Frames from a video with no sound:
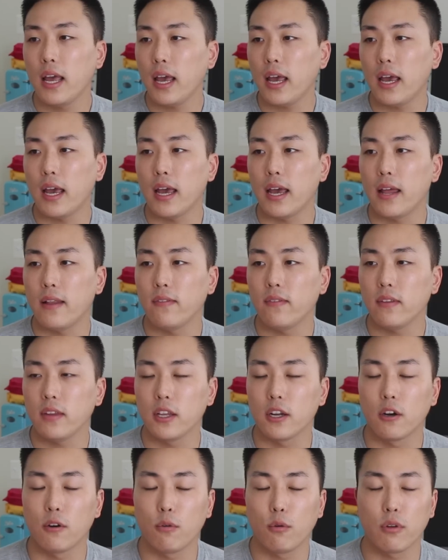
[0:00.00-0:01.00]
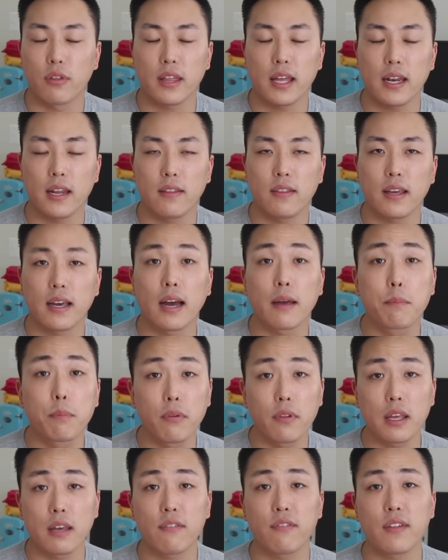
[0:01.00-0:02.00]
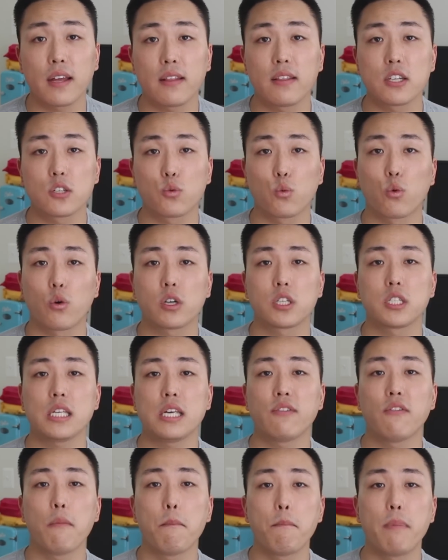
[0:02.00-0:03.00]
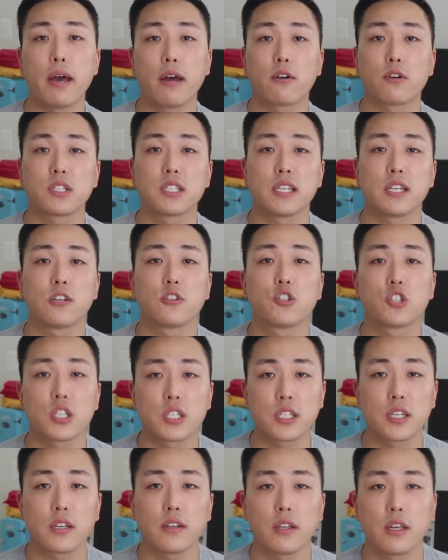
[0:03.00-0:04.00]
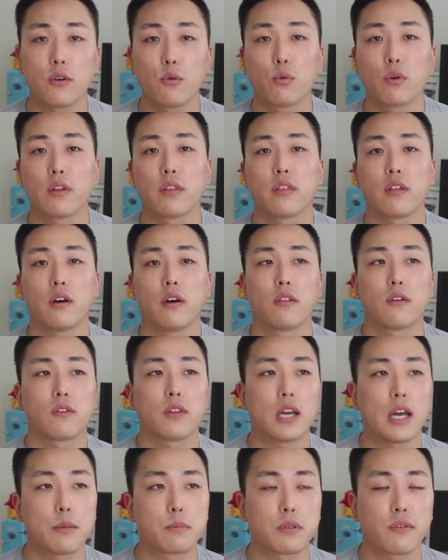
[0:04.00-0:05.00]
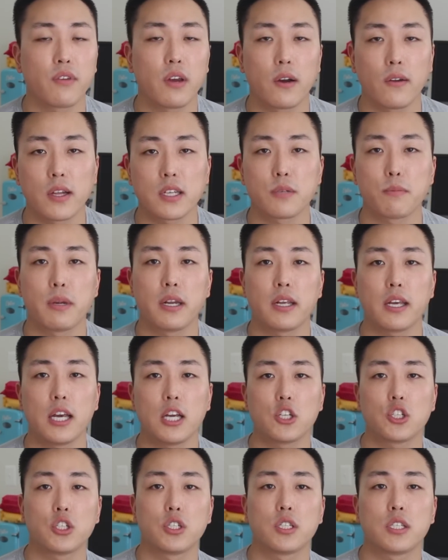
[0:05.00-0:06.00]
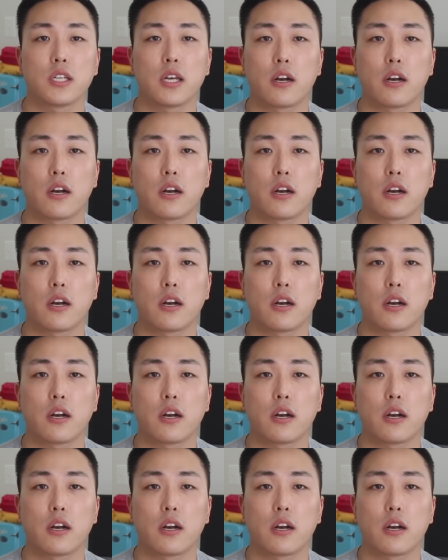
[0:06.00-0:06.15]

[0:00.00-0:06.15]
And with anything, I believe that this works even better synergistically with other types of hair loss medications